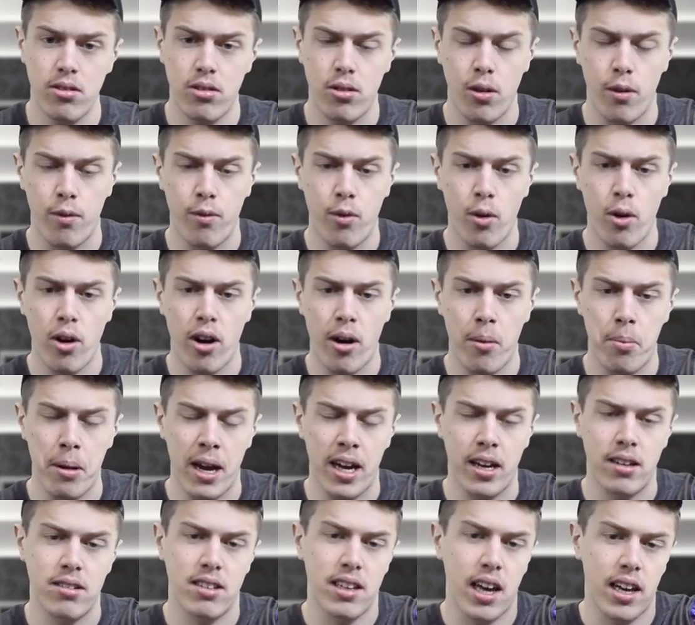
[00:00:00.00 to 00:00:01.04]
So for our
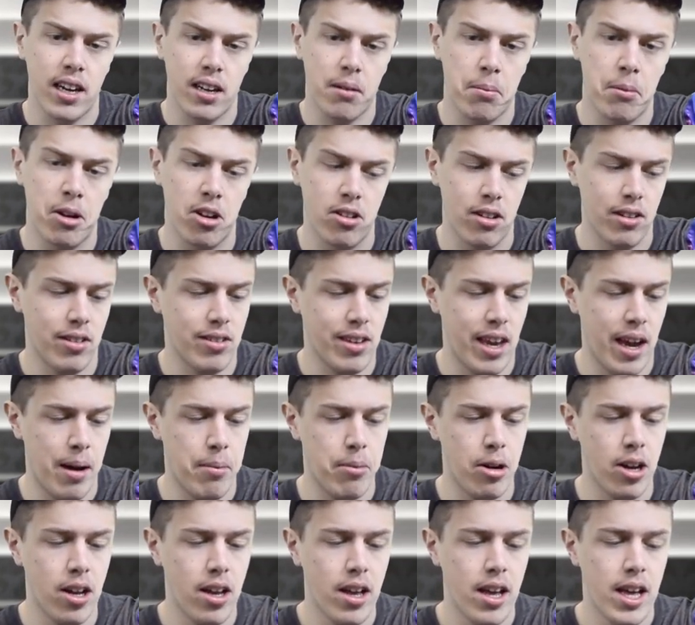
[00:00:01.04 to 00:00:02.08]
Panasonic mirrorless
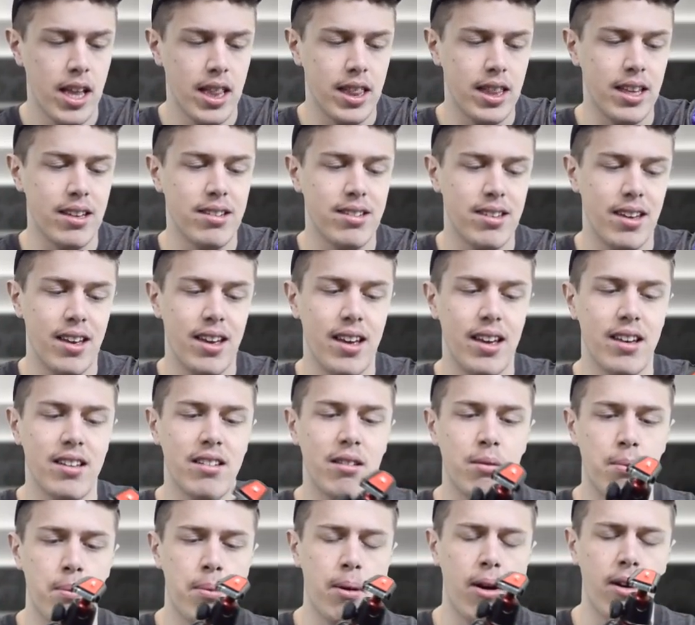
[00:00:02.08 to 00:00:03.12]
camera, this
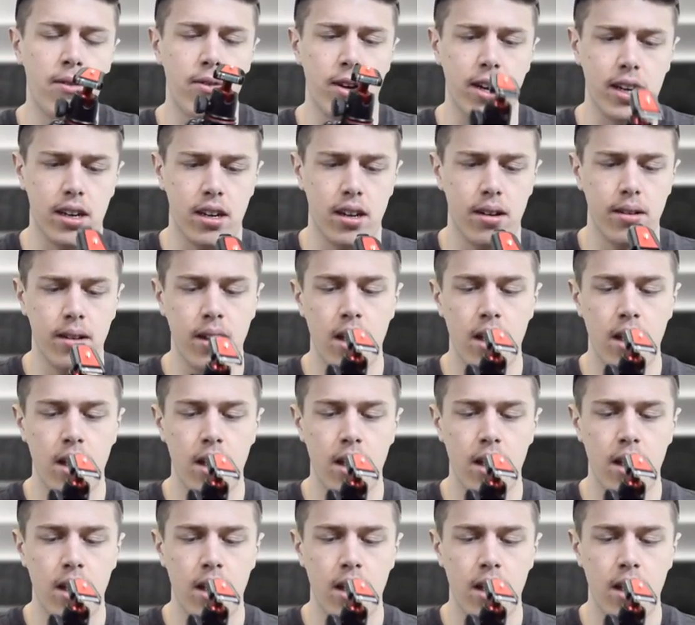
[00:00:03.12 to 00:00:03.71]
is perfect.